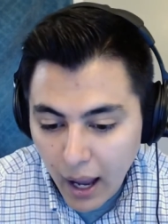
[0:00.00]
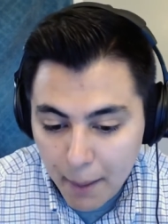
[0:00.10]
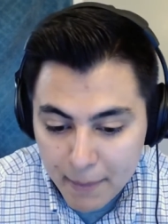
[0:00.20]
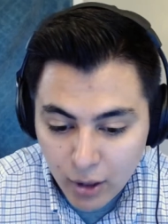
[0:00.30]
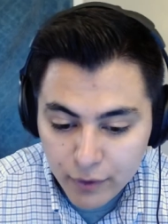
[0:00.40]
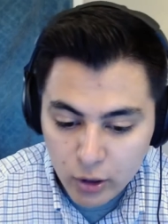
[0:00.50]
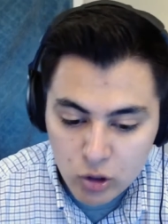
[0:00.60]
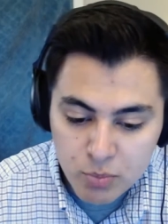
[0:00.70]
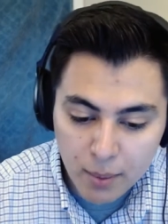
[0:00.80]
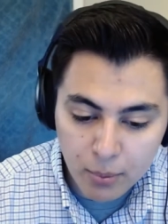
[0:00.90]
I mailed the
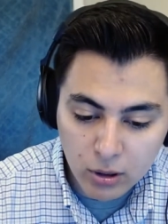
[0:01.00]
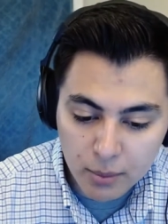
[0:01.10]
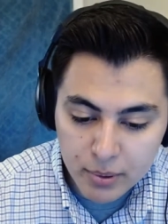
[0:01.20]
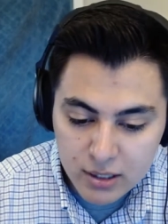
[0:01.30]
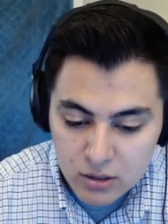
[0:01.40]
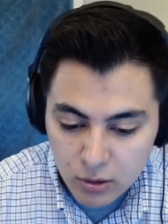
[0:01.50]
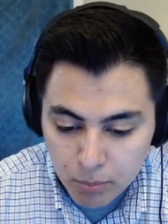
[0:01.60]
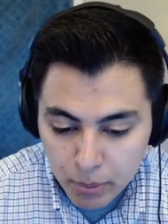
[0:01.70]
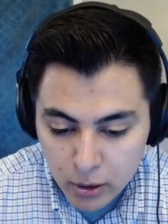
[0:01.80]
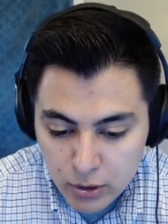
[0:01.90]
newspaper clippings to
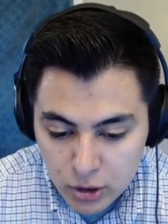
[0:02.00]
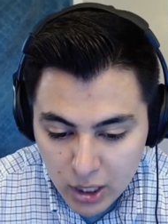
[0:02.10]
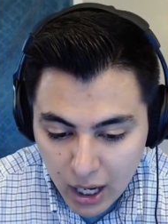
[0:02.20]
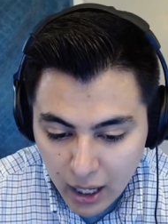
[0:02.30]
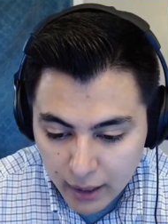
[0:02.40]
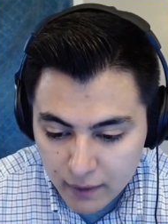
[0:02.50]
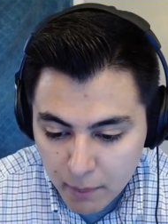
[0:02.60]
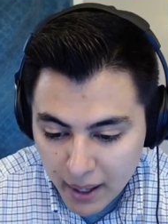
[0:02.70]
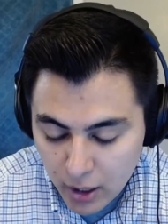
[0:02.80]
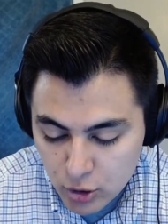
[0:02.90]
Bert Conn,
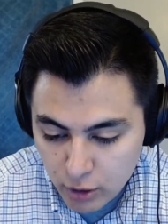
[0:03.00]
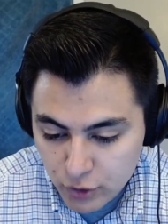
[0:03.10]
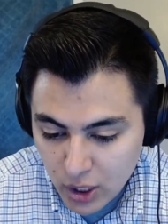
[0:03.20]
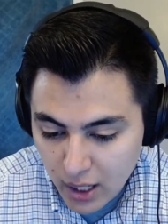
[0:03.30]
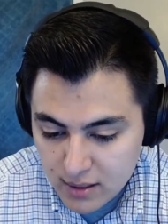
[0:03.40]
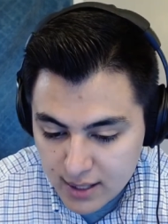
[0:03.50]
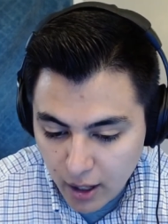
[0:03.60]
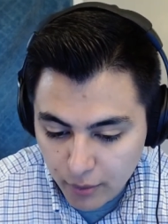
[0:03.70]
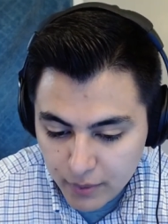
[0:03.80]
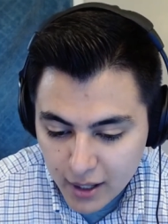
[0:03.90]
the manager of
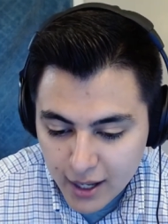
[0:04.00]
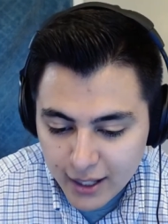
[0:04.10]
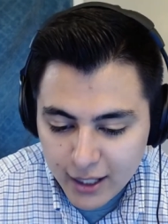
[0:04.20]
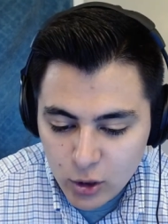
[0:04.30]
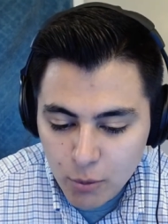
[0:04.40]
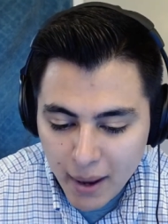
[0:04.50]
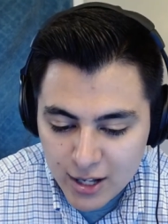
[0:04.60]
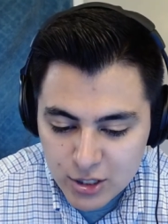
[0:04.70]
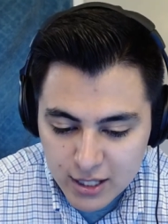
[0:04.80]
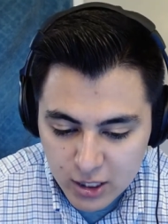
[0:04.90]
Johnstown. Can you
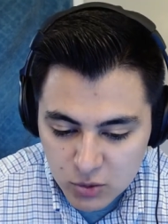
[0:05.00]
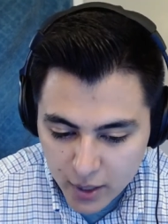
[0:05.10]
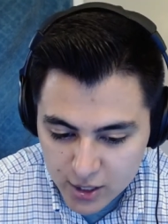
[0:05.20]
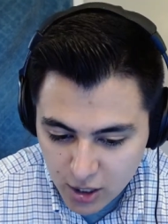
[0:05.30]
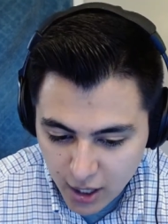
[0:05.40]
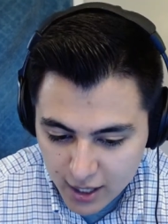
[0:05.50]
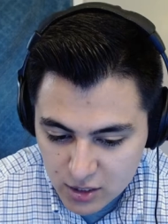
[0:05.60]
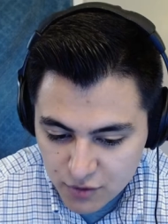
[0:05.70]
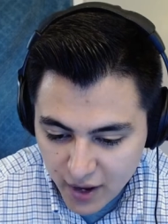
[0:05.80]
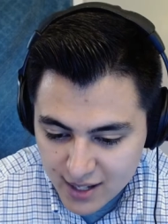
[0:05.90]
imagine the expression on
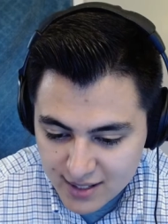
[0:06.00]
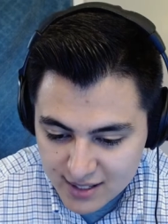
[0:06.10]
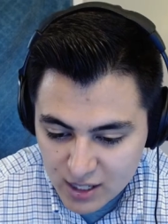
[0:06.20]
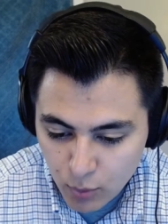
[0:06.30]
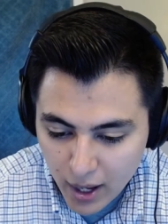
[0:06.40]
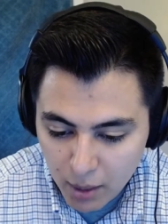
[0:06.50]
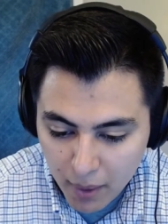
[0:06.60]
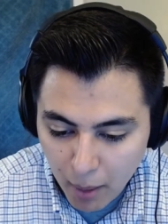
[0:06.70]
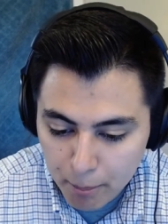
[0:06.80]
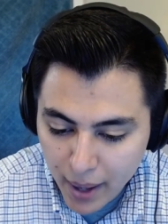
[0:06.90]
his face as he read
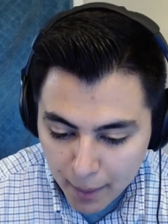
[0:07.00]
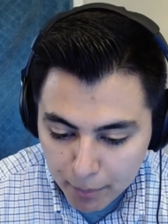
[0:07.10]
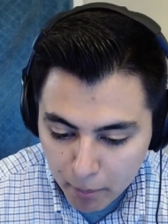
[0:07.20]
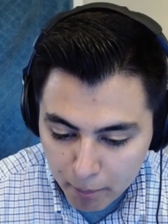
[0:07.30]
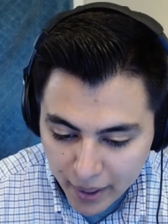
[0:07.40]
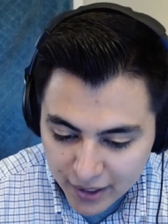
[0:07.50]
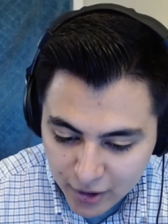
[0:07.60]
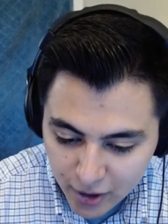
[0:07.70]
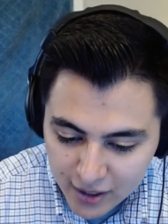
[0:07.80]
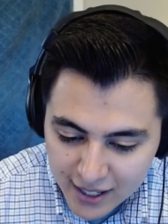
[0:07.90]
about Pep
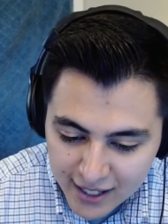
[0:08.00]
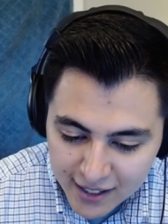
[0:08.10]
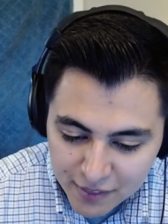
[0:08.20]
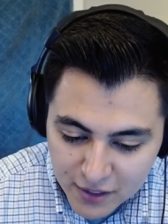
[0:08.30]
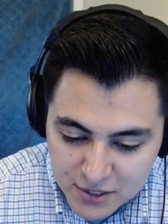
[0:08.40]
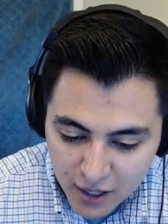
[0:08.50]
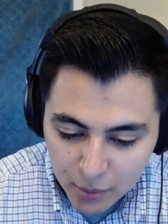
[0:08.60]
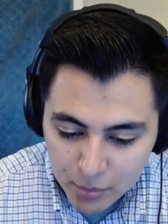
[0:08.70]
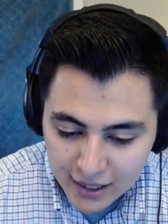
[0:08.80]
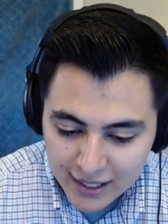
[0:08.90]
Bettger, the
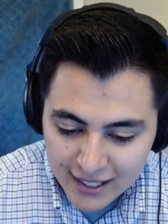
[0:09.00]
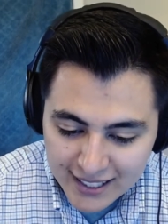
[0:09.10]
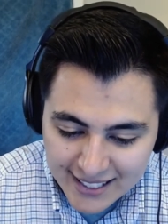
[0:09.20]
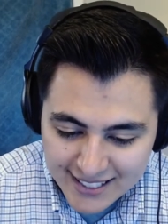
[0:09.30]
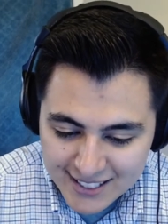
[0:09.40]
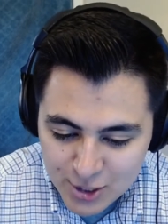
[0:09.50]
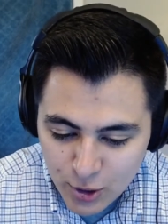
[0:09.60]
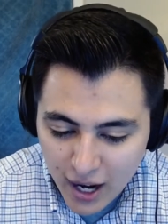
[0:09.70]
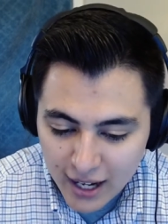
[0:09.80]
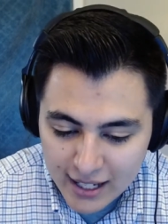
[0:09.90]
dub he'd
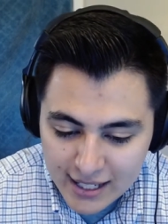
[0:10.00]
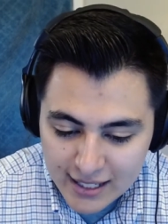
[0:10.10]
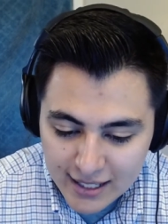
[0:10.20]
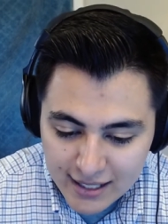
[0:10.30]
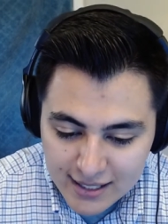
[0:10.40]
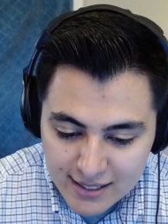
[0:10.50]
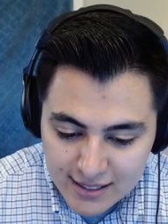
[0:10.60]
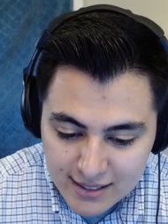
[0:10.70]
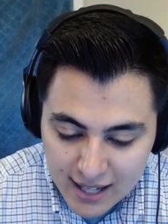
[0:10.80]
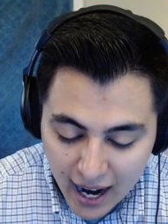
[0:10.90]
try he'd
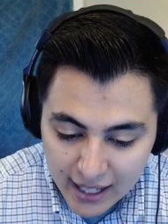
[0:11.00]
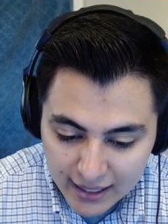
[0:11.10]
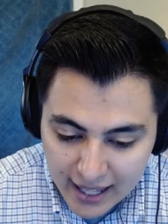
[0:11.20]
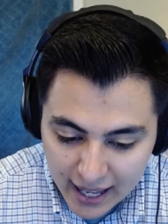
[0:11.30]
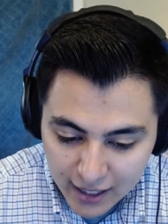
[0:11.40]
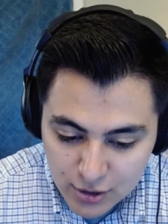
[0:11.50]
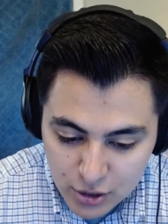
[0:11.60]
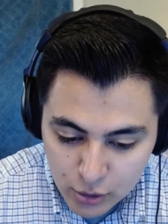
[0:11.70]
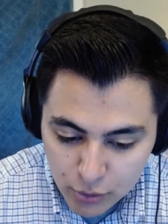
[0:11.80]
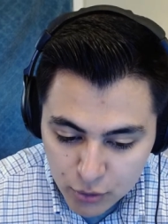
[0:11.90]
tied a can
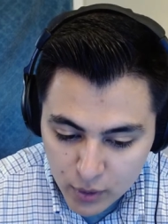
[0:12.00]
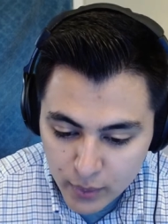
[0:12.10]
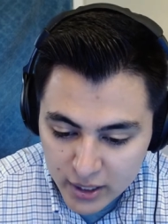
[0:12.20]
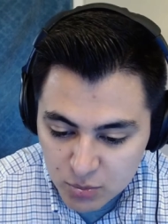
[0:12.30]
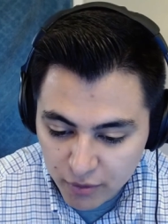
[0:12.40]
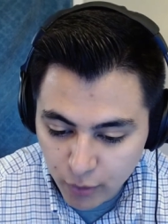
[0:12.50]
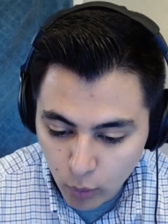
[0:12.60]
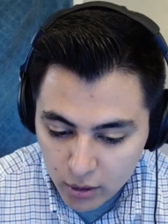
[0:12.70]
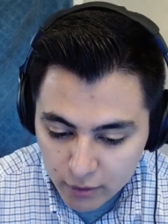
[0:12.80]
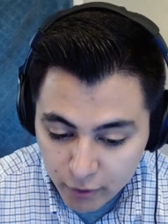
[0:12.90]
to three weeks
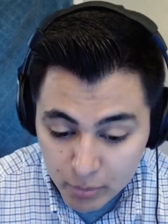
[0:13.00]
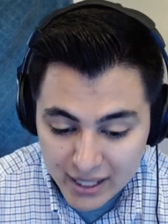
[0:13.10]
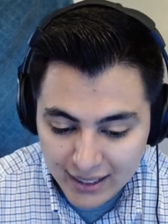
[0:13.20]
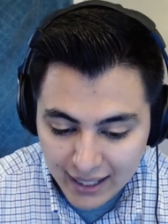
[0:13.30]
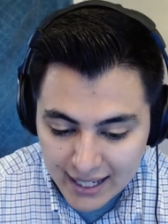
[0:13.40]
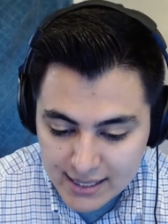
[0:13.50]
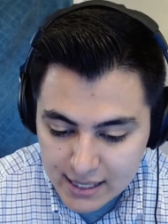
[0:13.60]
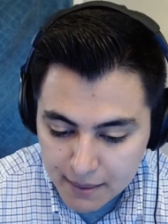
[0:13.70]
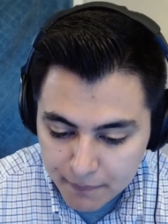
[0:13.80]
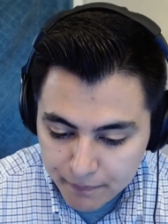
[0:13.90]
before for being
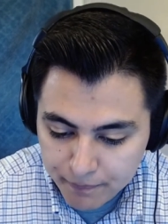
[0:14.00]
lazy?